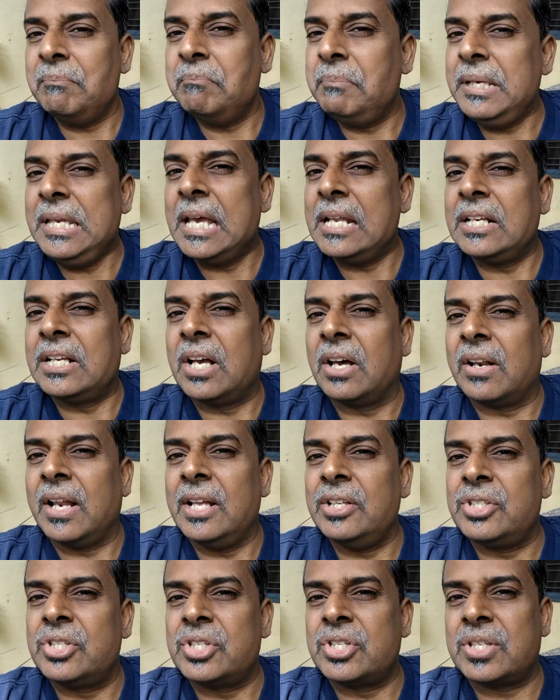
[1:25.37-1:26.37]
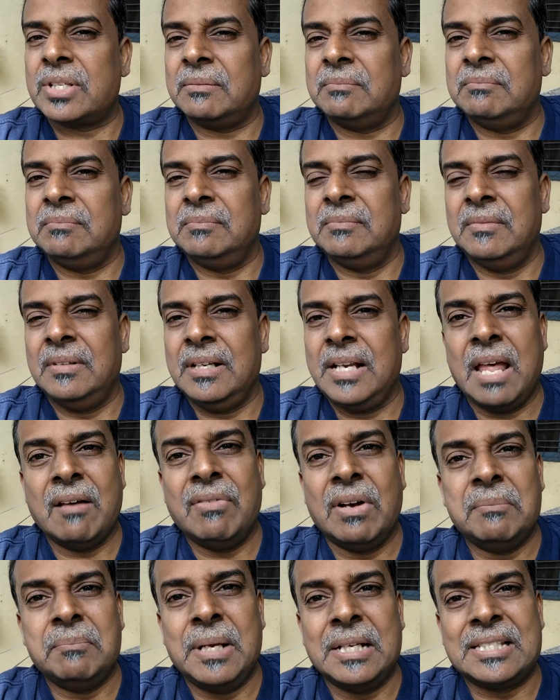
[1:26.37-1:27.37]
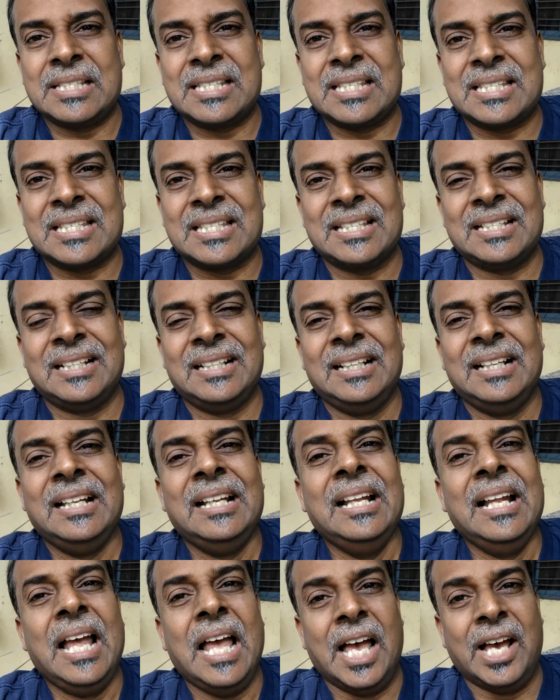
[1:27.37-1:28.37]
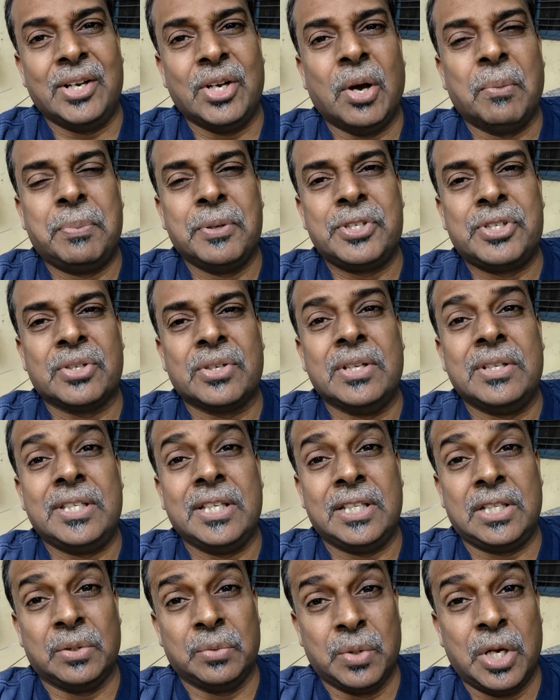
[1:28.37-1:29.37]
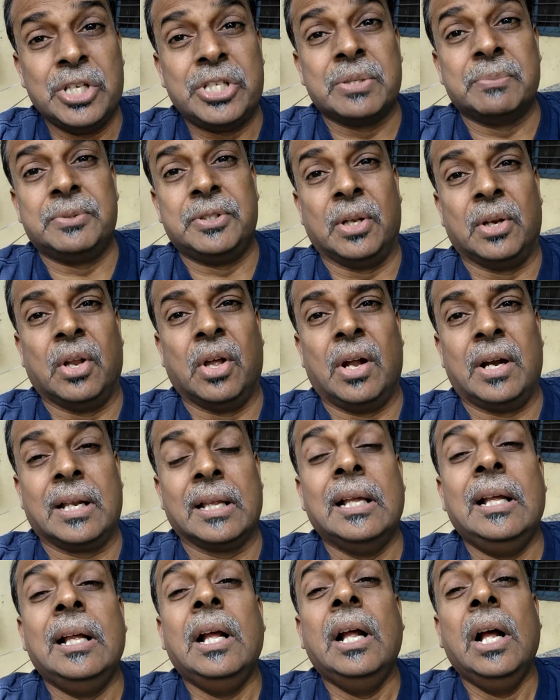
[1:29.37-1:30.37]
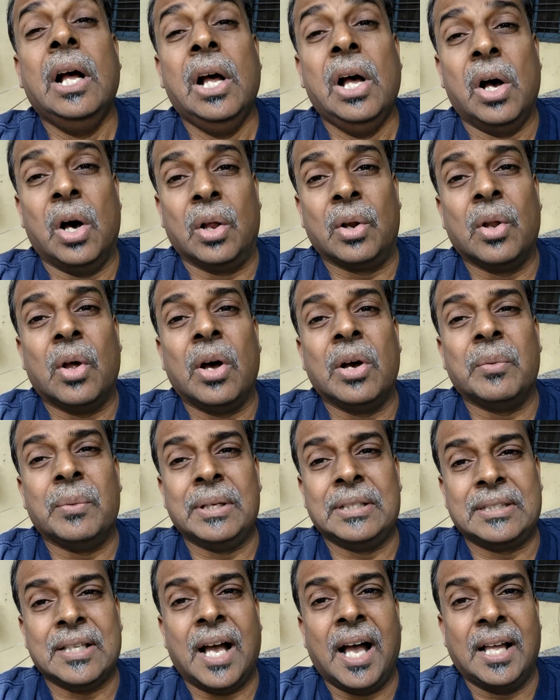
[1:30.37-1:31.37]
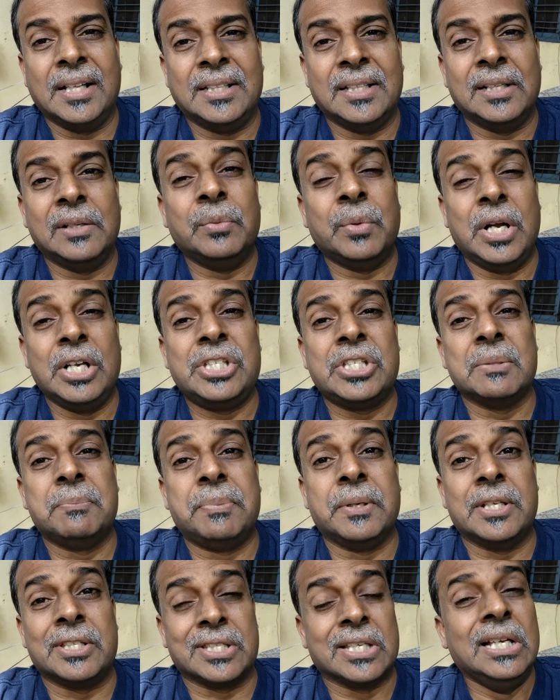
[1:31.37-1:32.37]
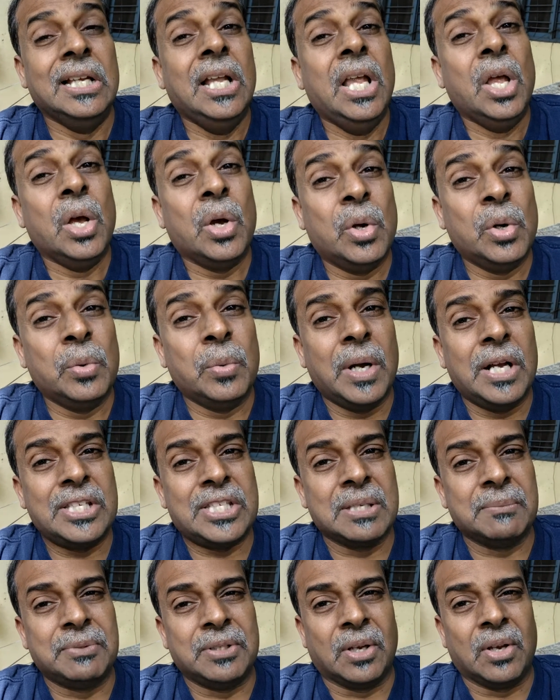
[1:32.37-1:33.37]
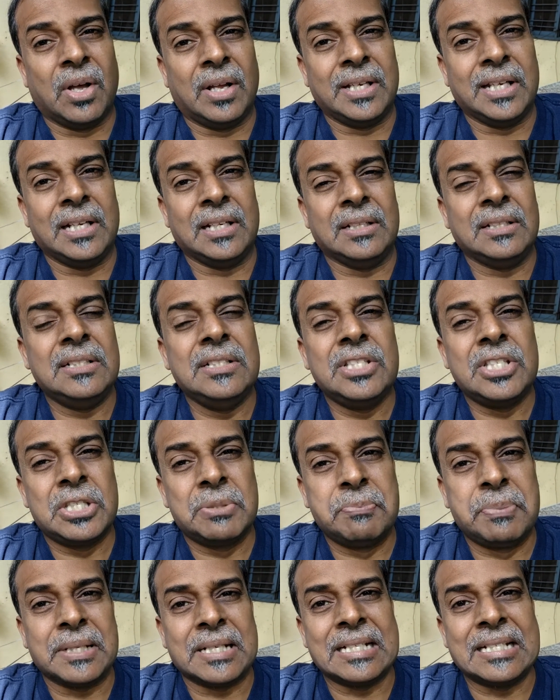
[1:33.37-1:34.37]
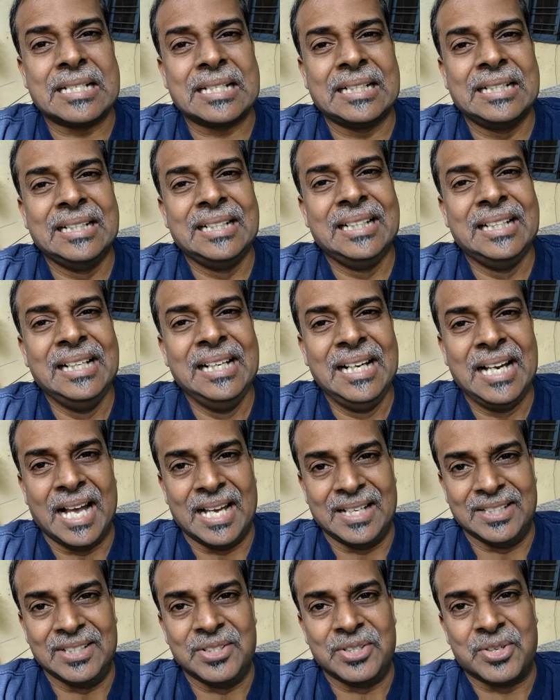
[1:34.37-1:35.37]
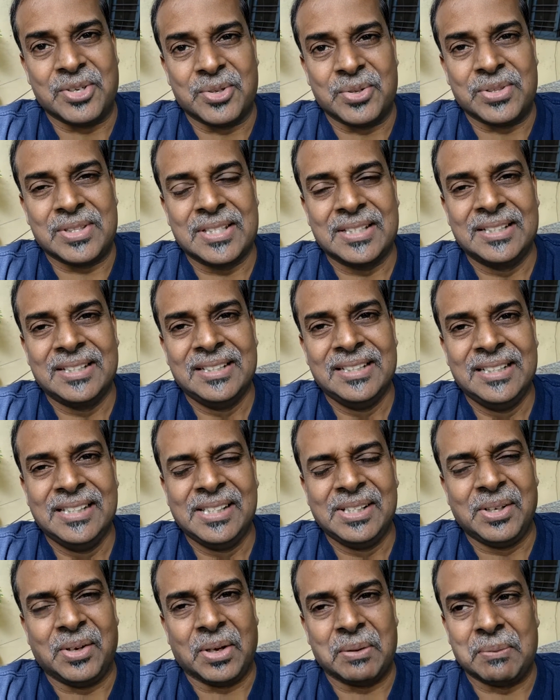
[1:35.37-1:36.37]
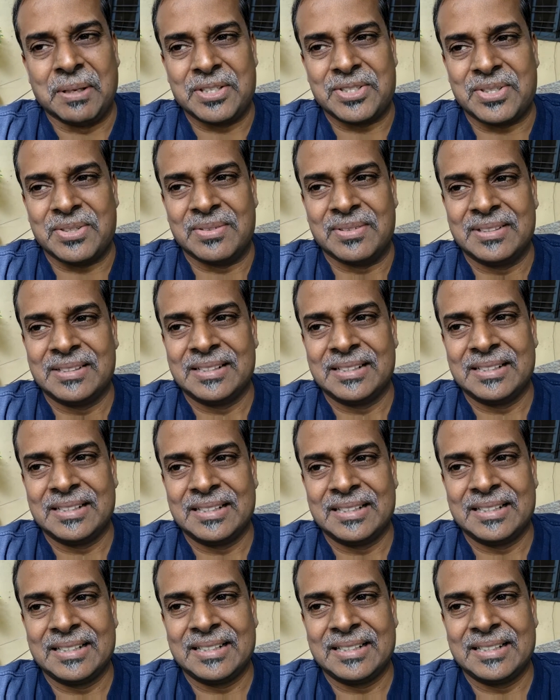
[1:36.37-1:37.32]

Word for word: Be encouraged, never miss an opportunity to worship the Lord along with other worshippers who worship the Lord in spirit and in truth. God bless you.